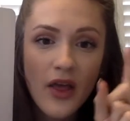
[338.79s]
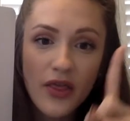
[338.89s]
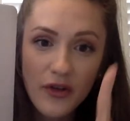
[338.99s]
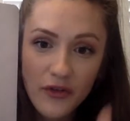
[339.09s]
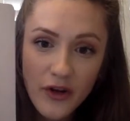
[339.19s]

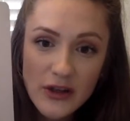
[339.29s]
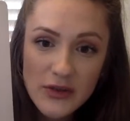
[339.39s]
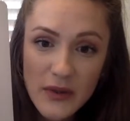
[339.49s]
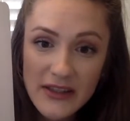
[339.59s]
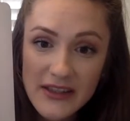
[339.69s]
the first
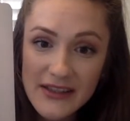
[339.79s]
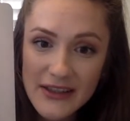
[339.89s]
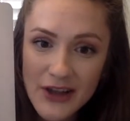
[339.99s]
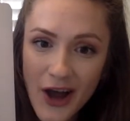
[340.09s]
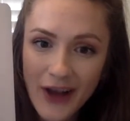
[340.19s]
one does the
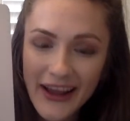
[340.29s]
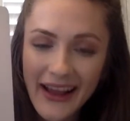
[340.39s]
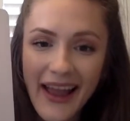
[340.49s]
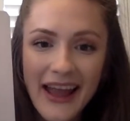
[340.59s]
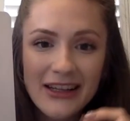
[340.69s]
talking,
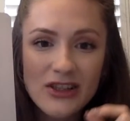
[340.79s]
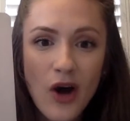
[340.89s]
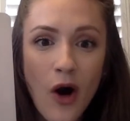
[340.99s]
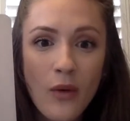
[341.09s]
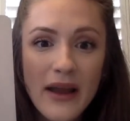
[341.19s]
and it's
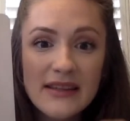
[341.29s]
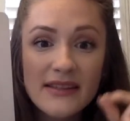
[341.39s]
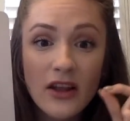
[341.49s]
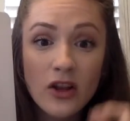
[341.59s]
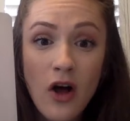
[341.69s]
always
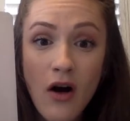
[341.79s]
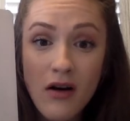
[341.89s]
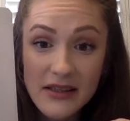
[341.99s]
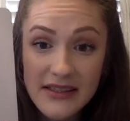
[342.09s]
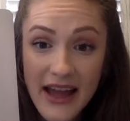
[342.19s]
a long
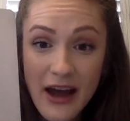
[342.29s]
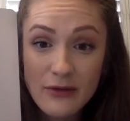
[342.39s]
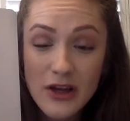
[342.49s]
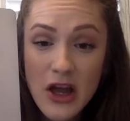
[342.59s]
sound.